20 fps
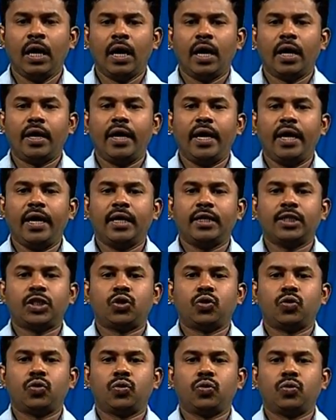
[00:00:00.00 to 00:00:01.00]
reading
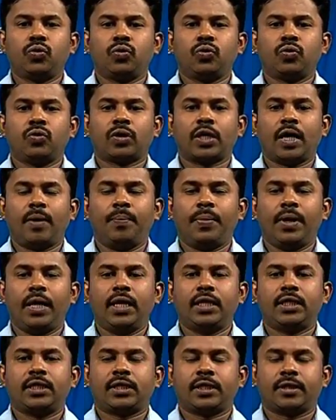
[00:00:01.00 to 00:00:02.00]
to
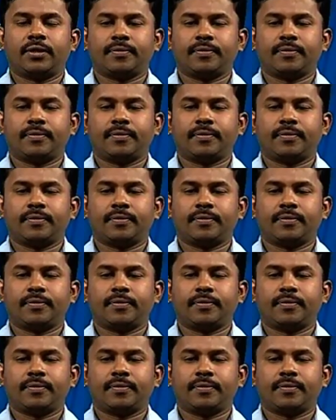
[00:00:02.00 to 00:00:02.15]
complete